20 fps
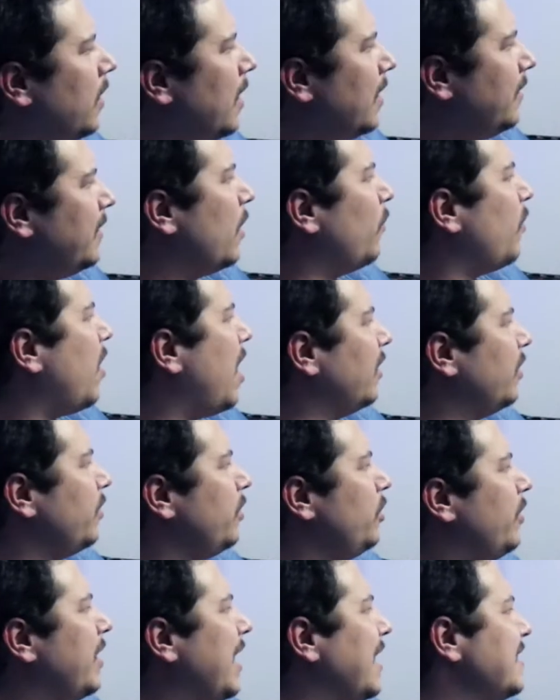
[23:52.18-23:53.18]
and
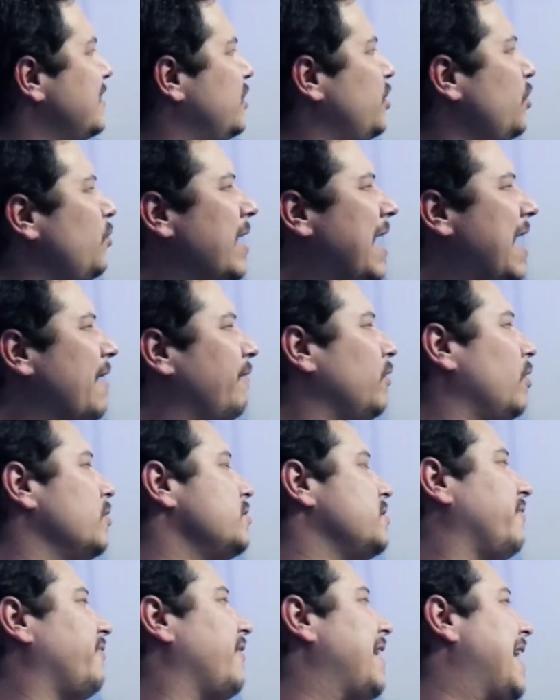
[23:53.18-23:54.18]
you guys do have
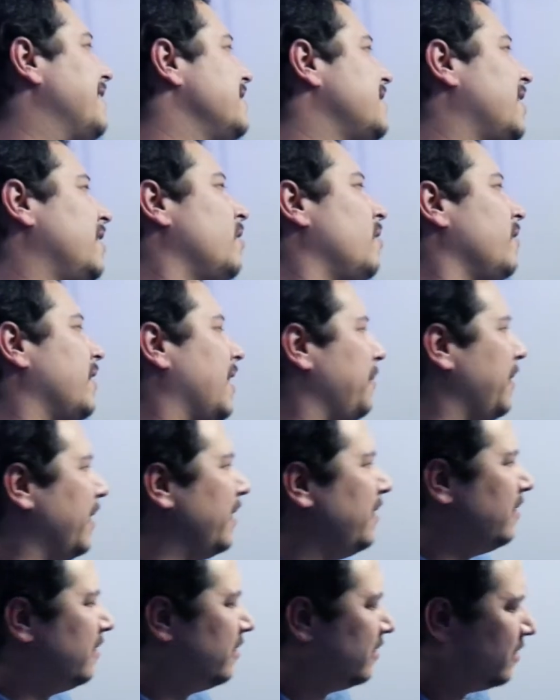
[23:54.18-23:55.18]
loads of fans. I know that,
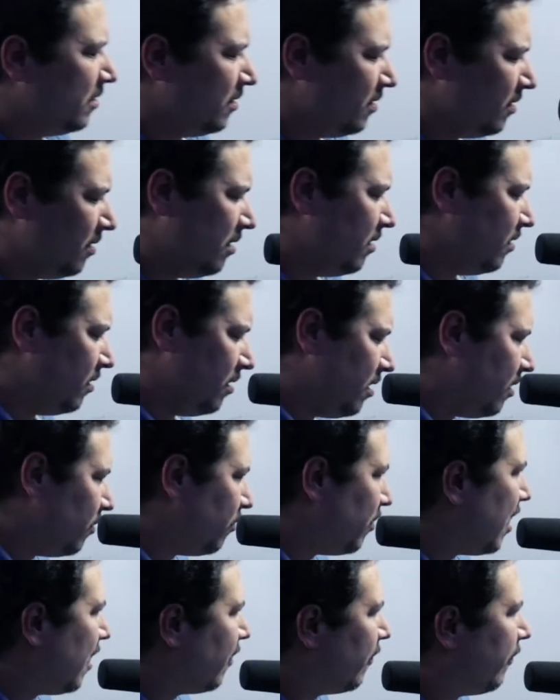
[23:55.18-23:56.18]
man,
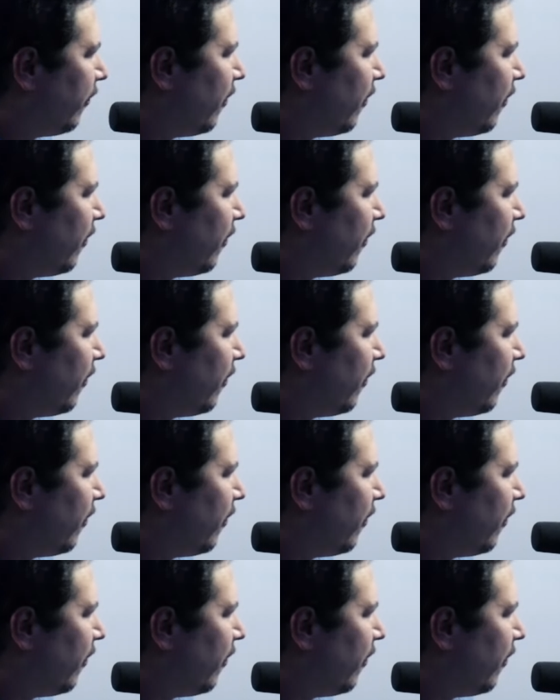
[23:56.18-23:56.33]
around